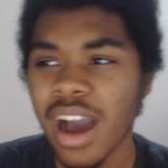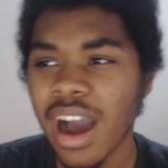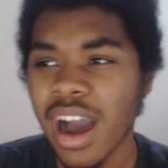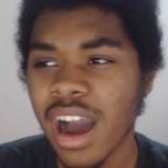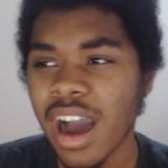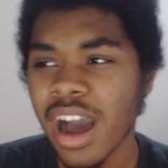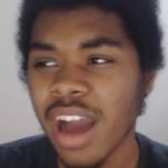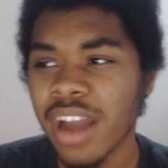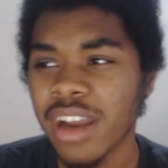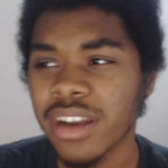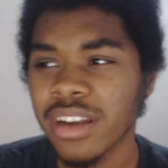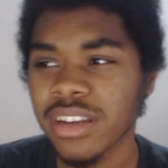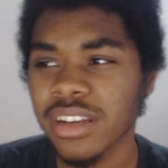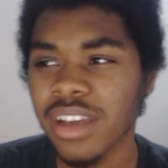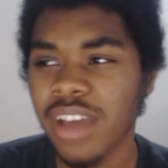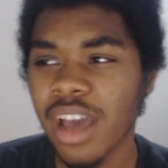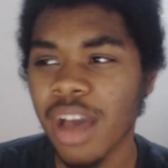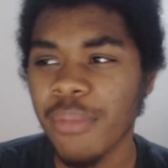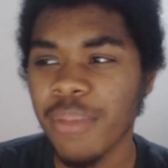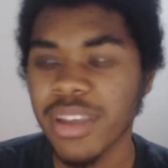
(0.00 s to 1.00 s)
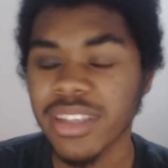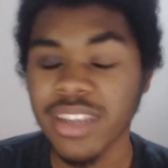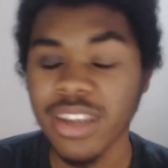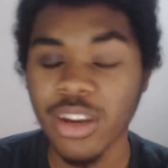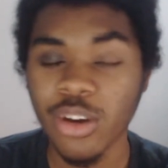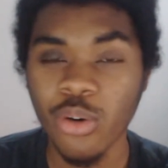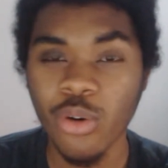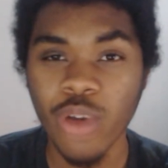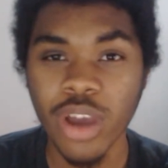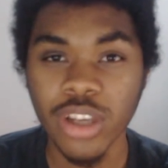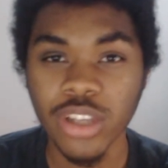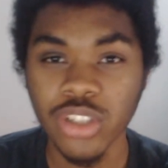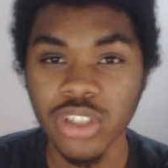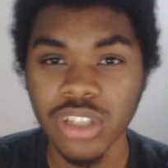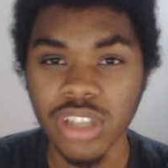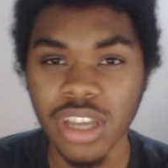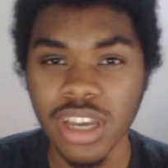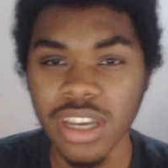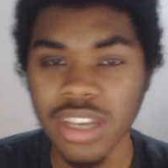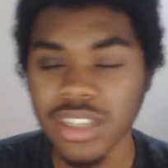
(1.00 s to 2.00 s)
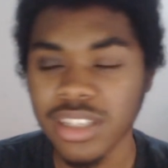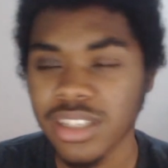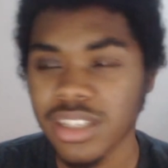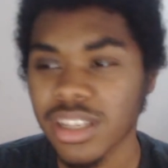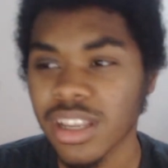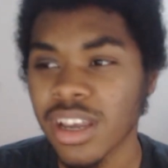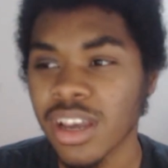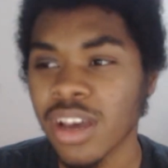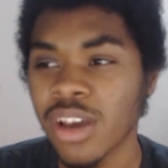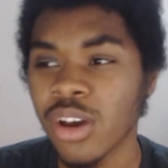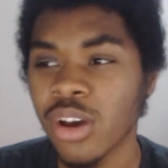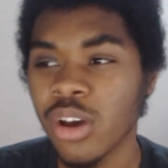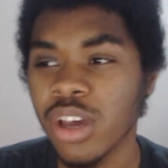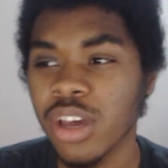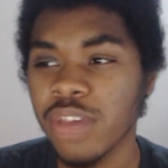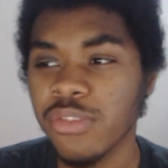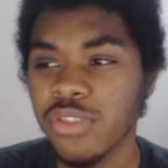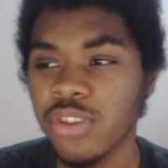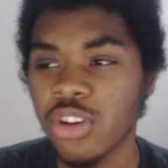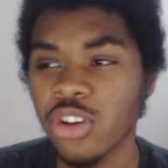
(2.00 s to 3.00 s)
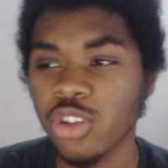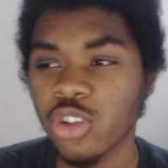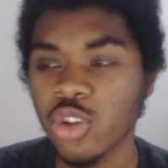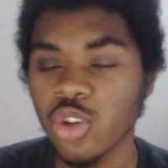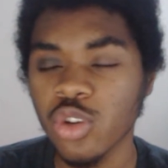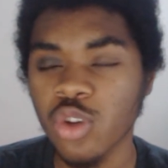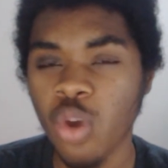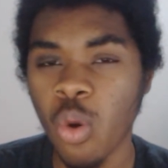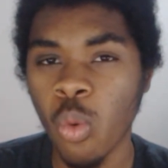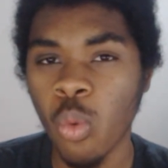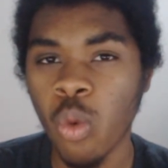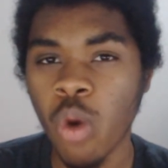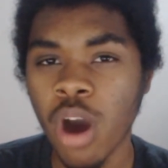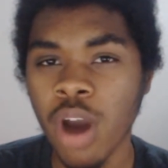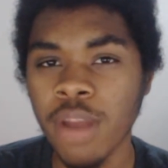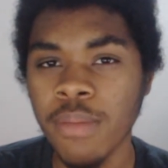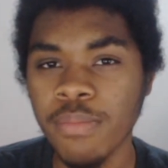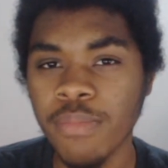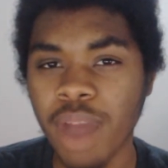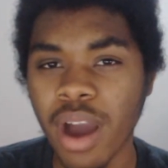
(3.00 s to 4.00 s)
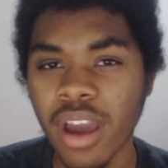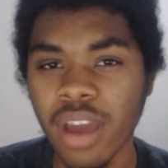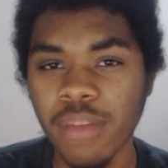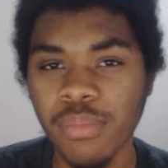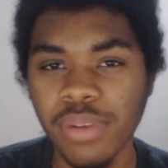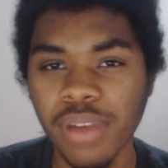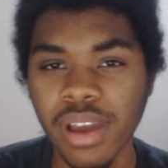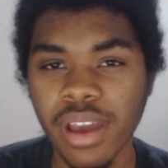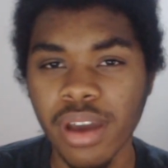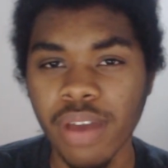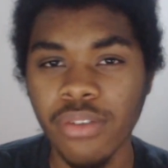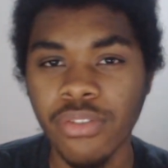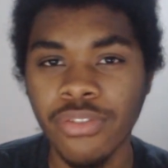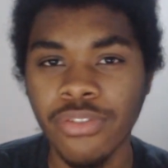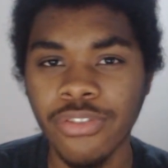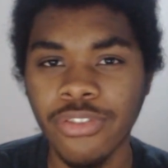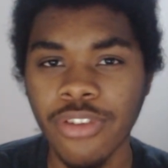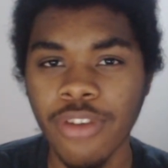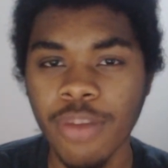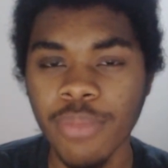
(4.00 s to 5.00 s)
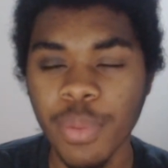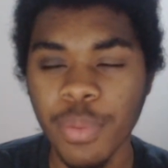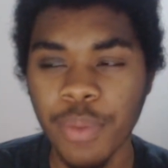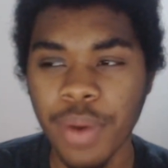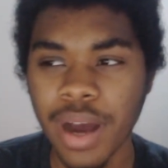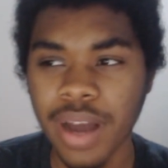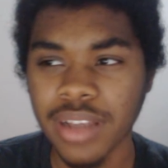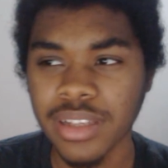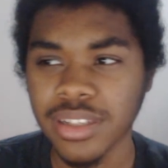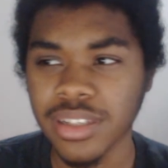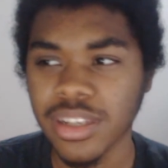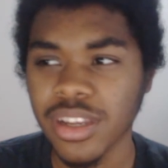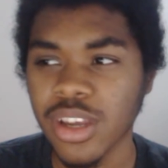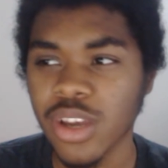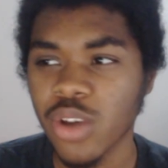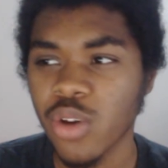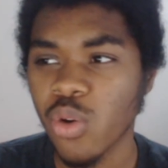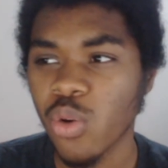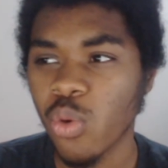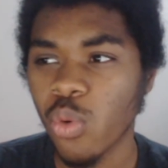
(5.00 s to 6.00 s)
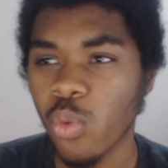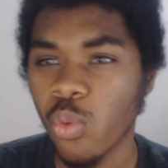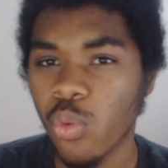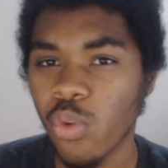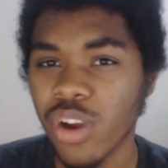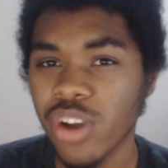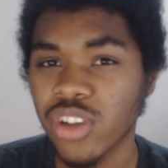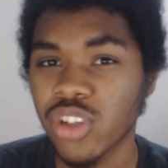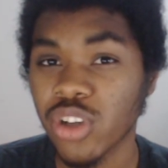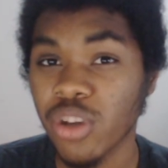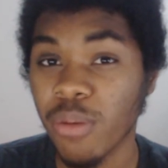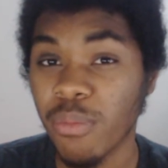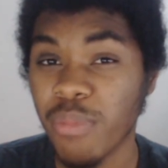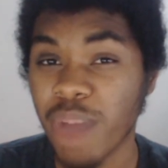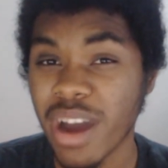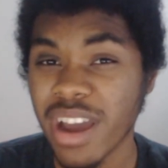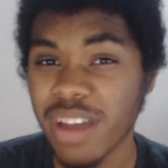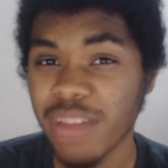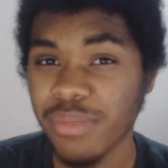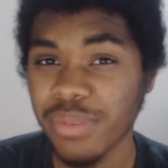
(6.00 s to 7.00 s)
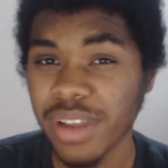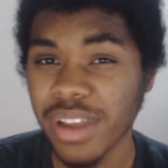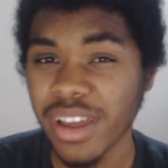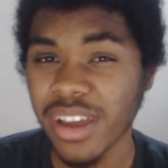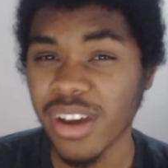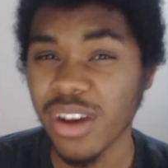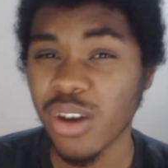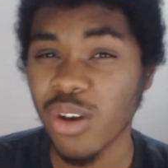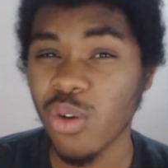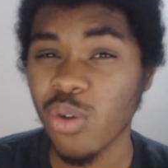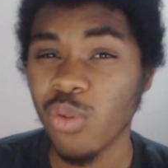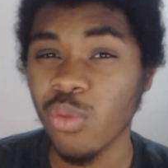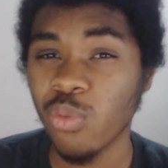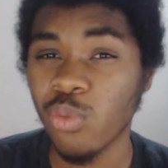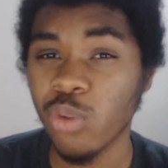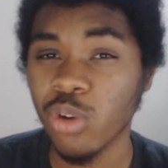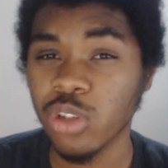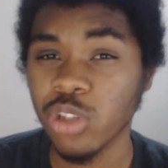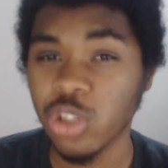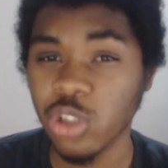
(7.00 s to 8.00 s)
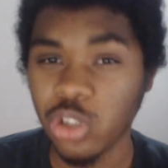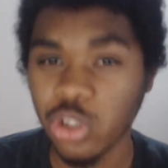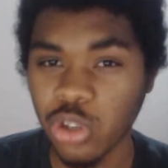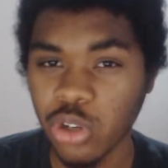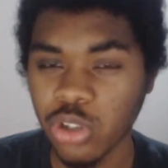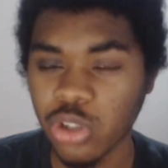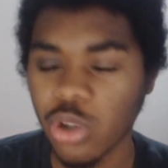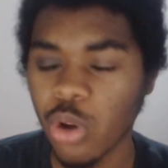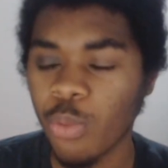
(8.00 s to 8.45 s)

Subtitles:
And basically the question is, if you could choose one Bayern player from the past, which Bayern player would you choose?